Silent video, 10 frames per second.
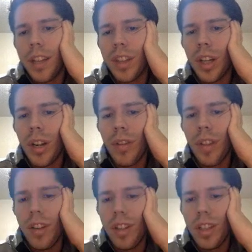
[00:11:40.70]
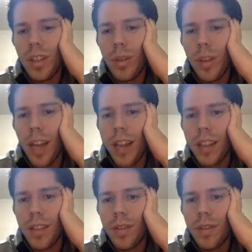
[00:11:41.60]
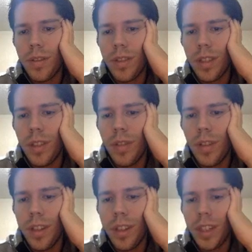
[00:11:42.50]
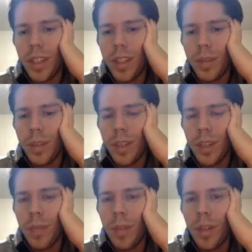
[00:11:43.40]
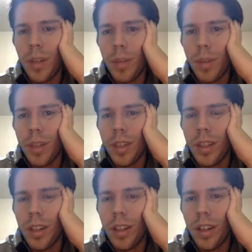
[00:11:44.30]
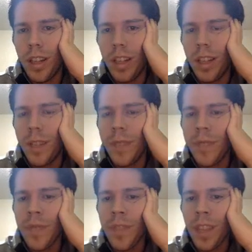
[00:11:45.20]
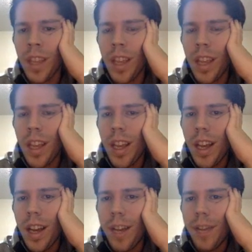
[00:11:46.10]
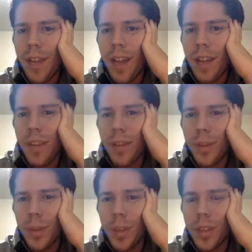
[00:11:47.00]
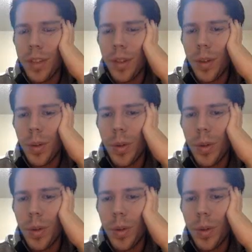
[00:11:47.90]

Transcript: ton of energy to the active Yveltal, which I'm not particularly a fan of doing so.